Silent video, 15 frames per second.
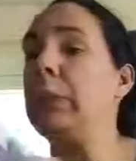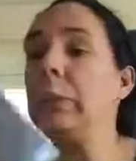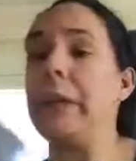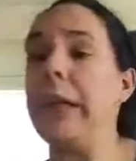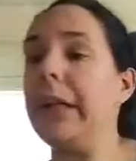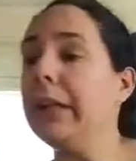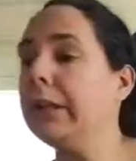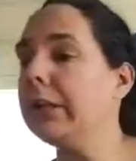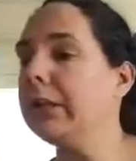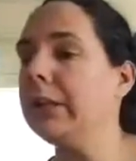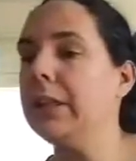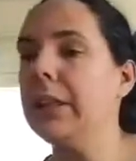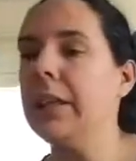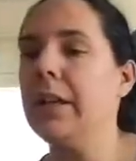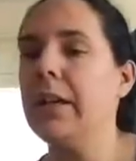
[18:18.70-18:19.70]
do that.
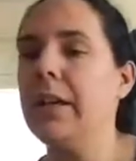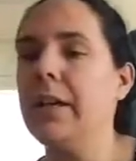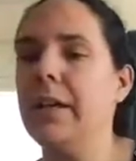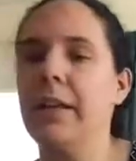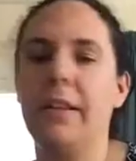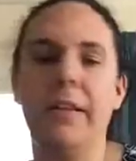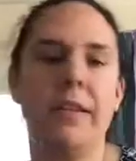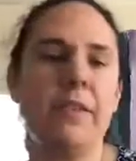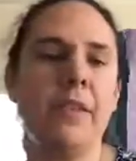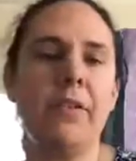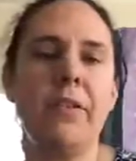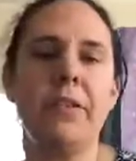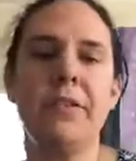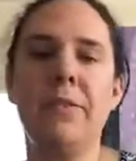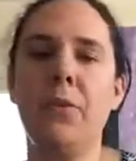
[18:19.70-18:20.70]

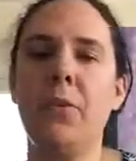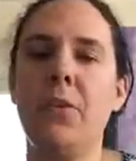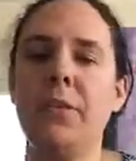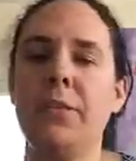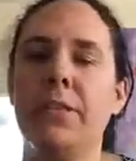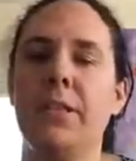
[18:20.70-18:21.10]
There is, of course,